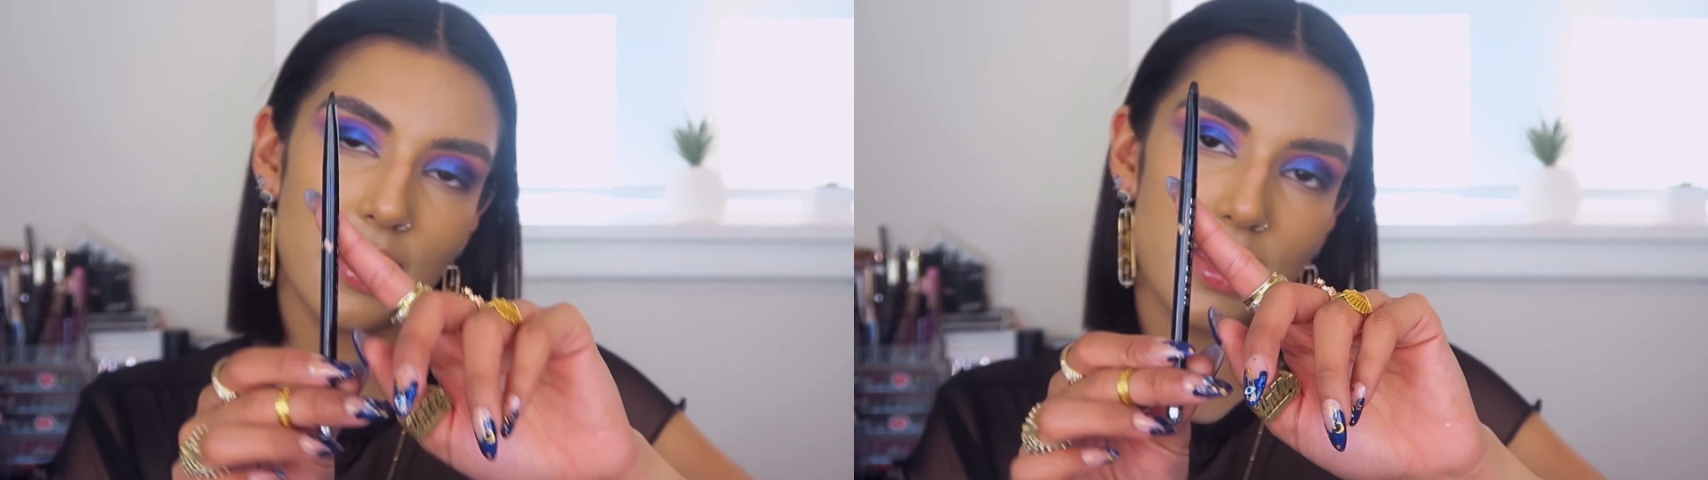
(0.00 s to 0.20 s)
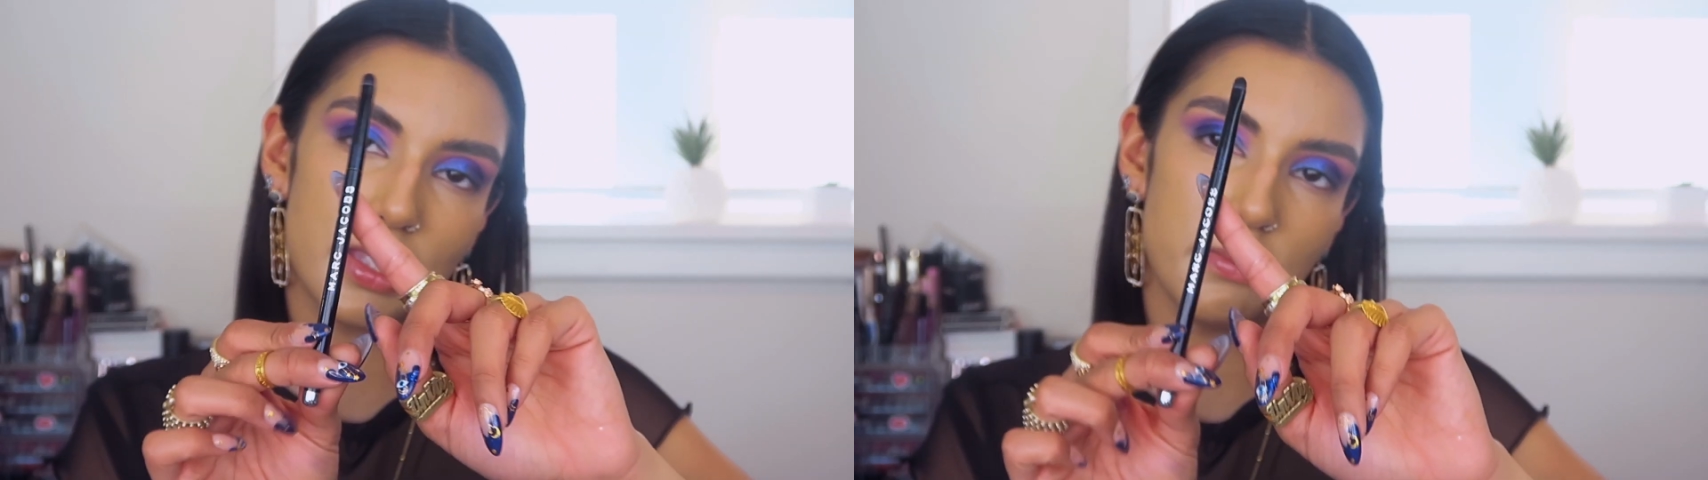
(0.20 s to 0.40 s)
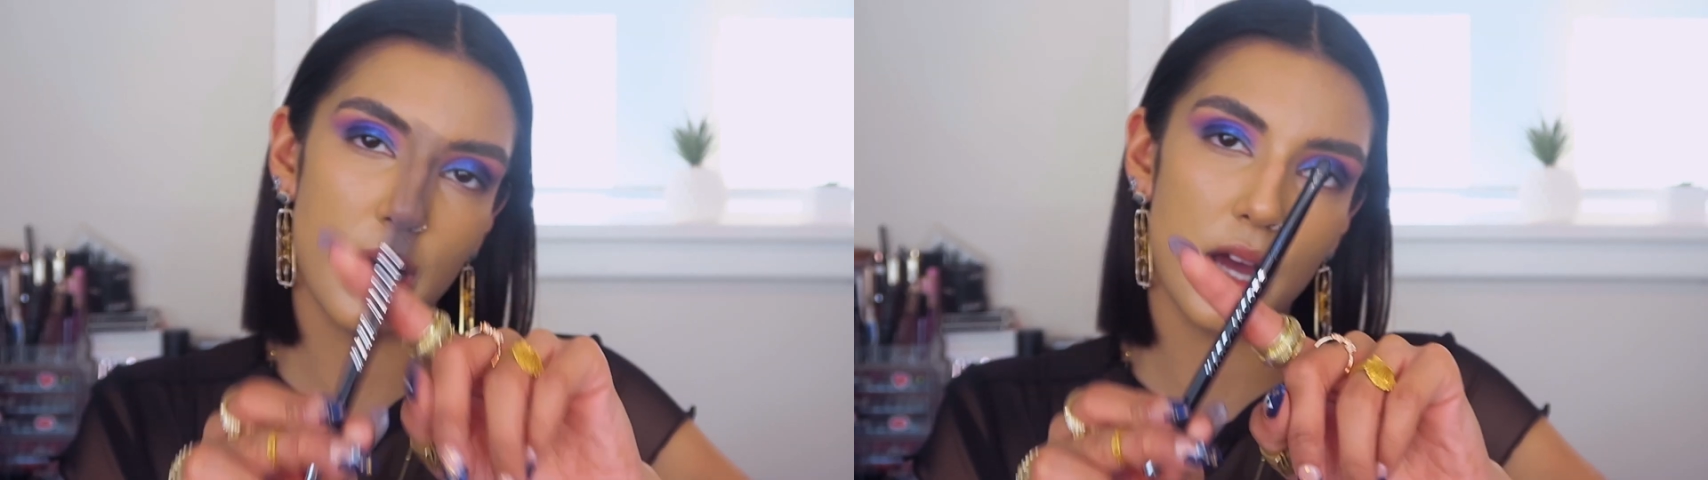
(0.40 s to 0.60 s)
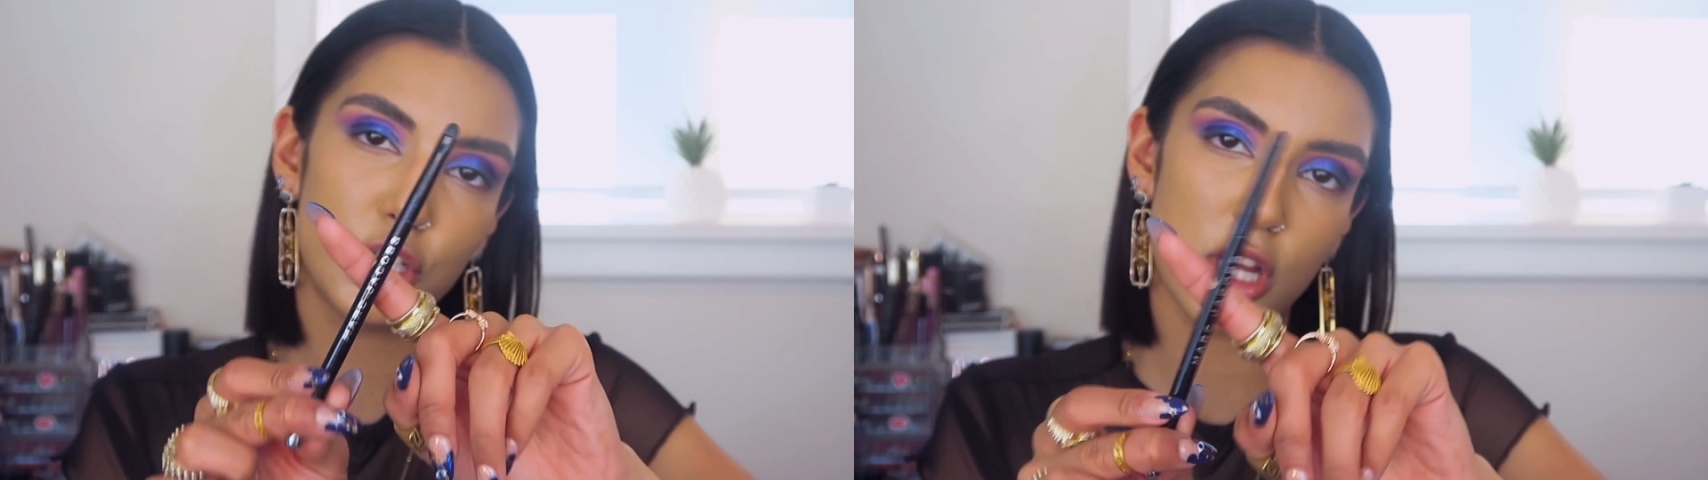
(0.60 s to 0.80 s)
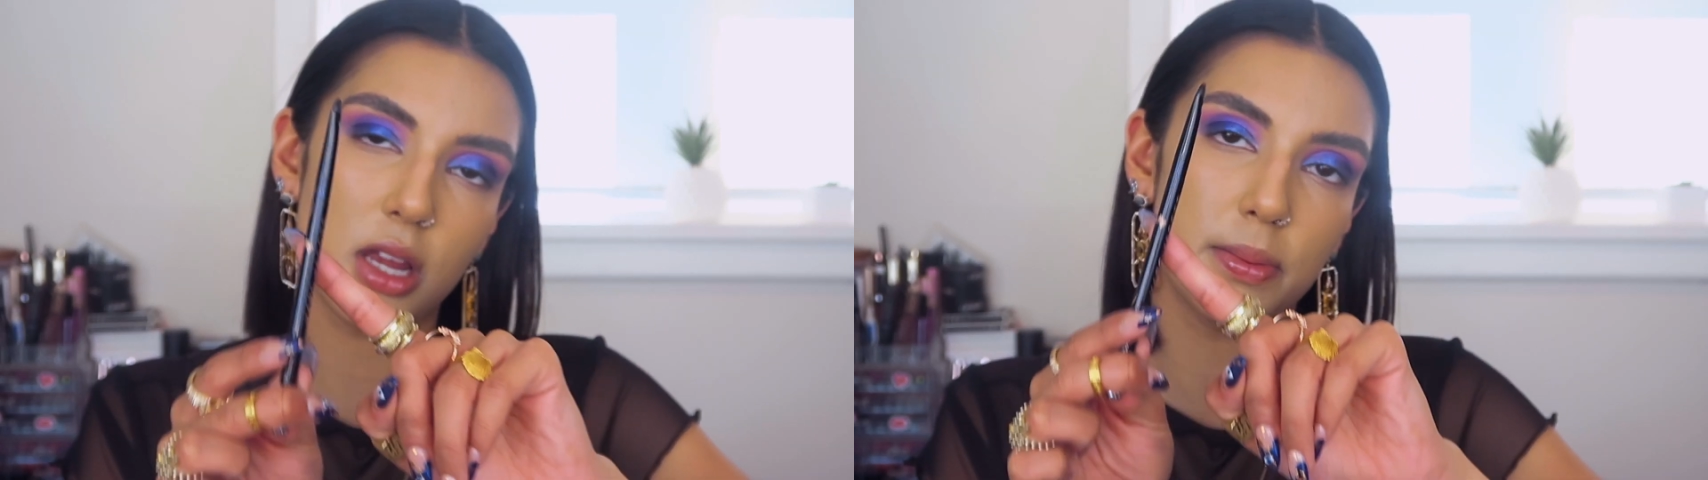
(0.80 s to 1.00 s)
this Marc
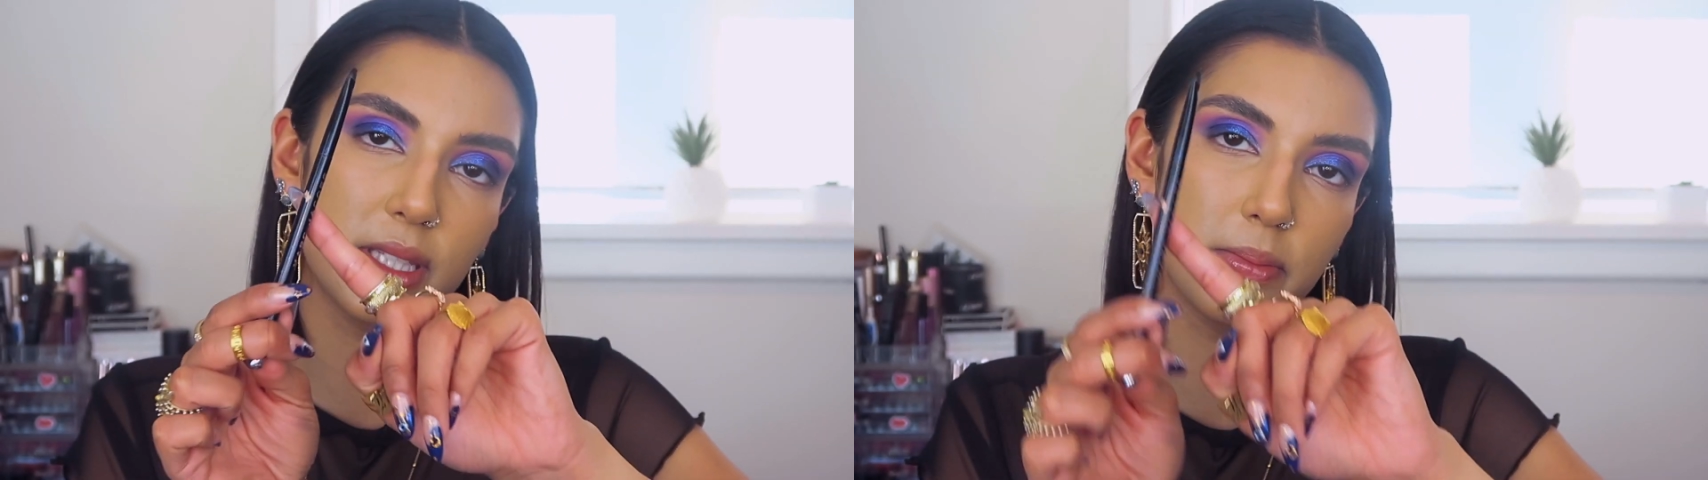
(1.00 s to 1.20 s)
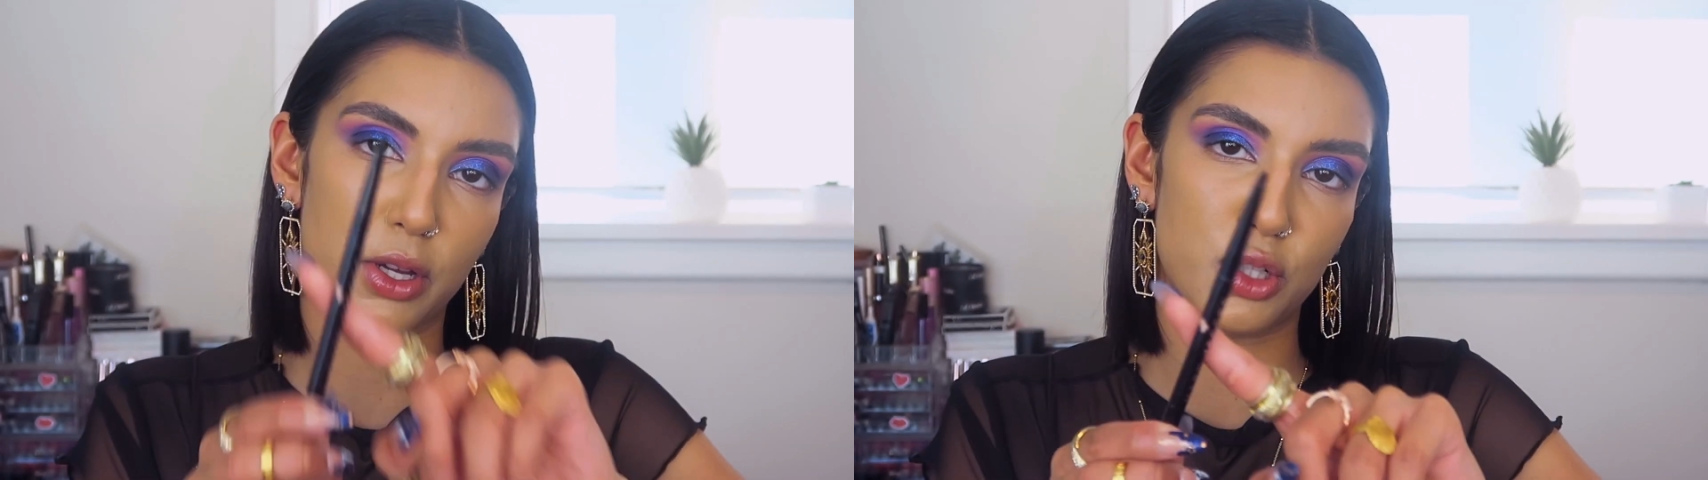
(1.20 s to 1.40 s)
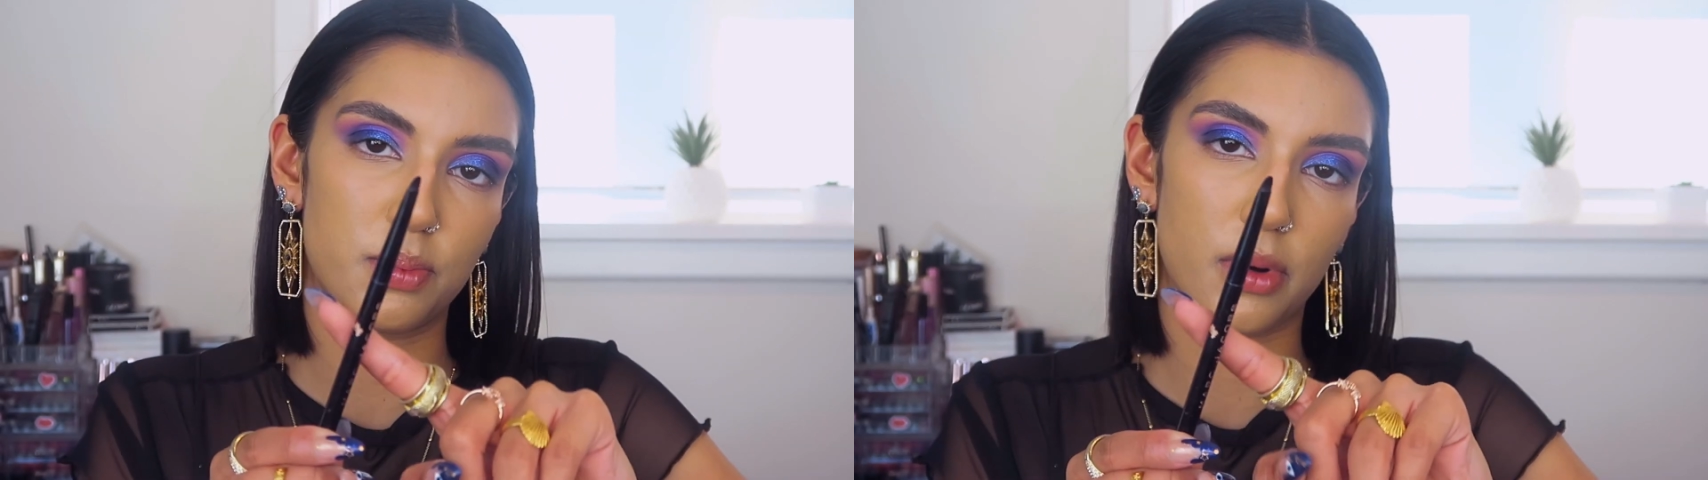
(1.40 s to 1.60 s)
Jacobs smudge